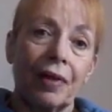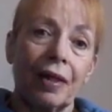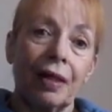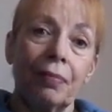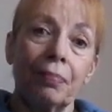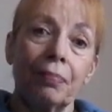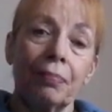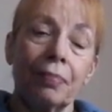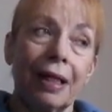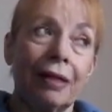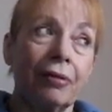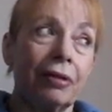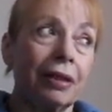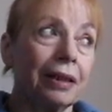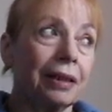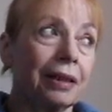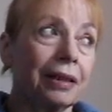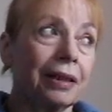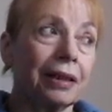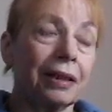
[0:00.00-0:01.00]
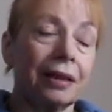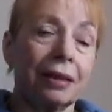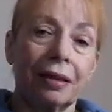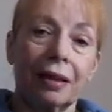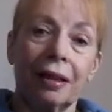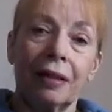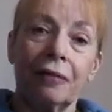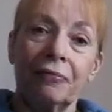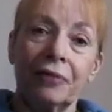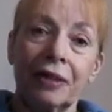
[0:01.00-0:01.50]
it merits
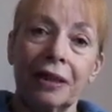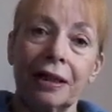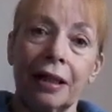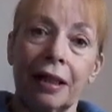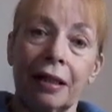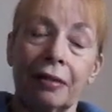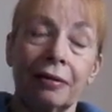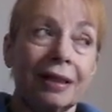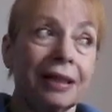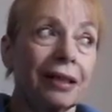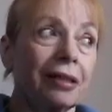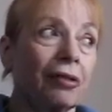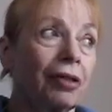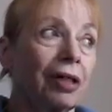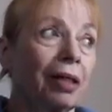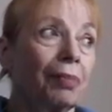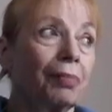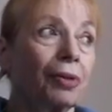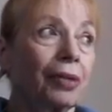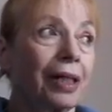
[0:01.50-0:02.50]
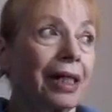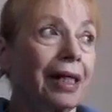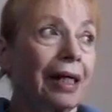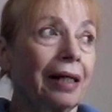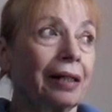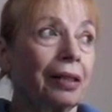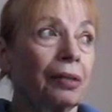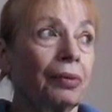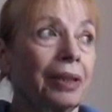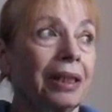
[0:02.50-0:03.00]
a video. Sorry, I'm looking
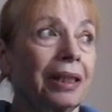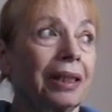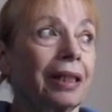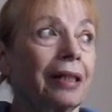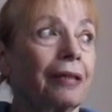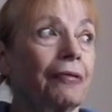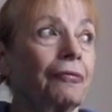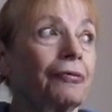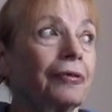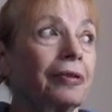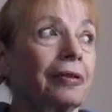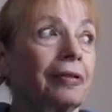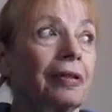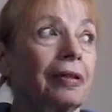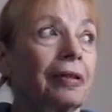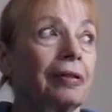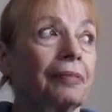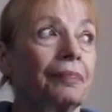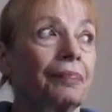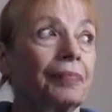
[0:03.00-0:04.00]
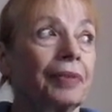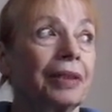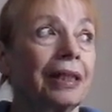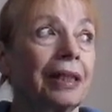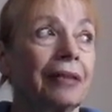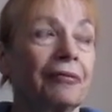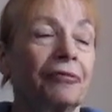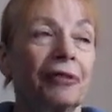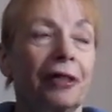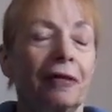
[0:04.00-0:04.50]
out the window for a
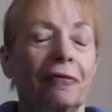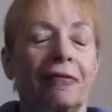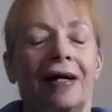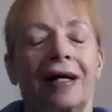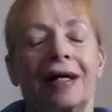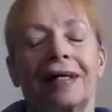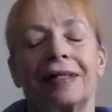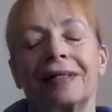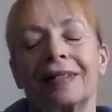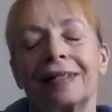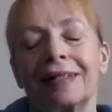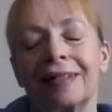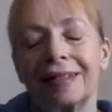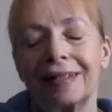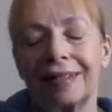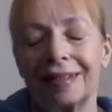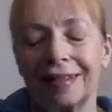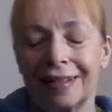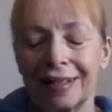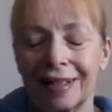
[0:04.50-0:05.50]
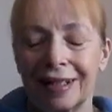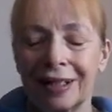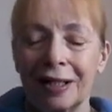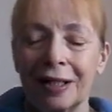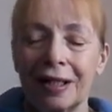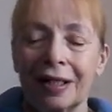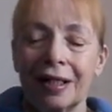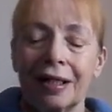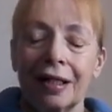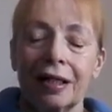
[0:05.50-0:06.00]
delivery van.
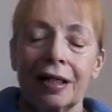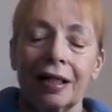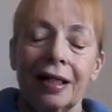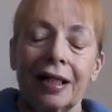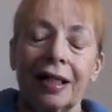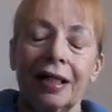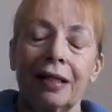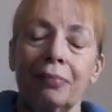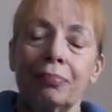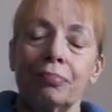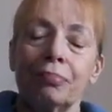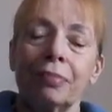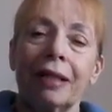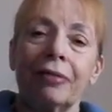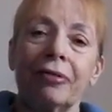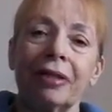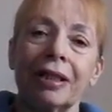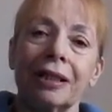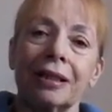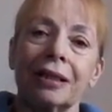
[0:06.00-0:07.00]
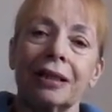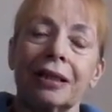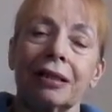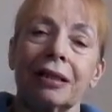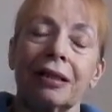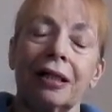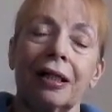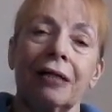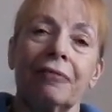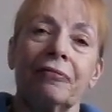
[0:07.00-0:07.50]
It merits
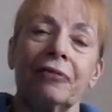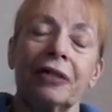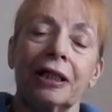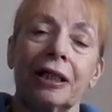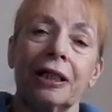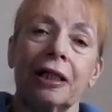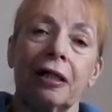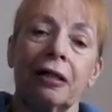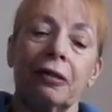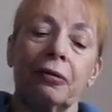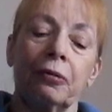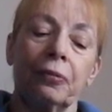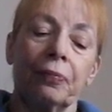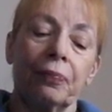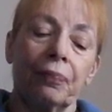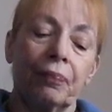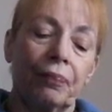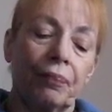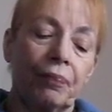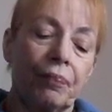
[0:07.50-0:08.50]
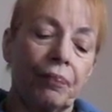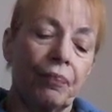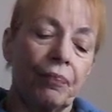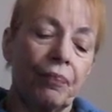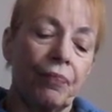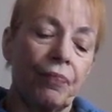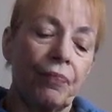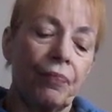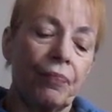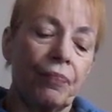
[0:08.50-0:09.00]
a video,
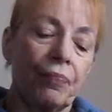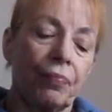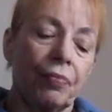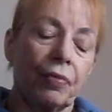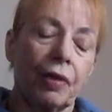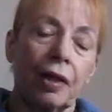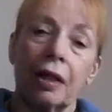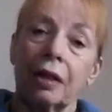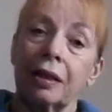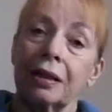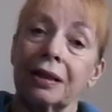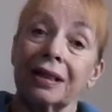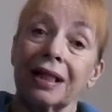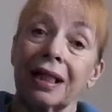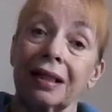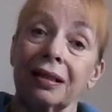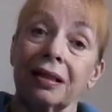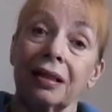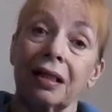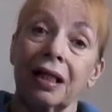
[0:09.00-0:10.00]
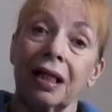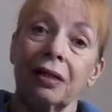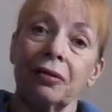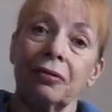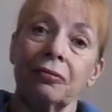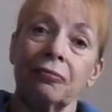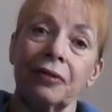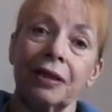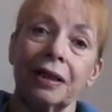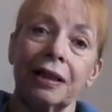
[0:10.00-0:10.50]
a
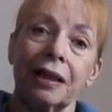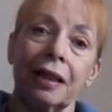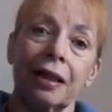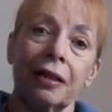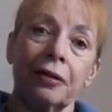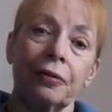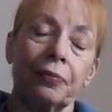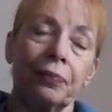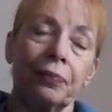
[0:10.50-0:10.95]
standalone video.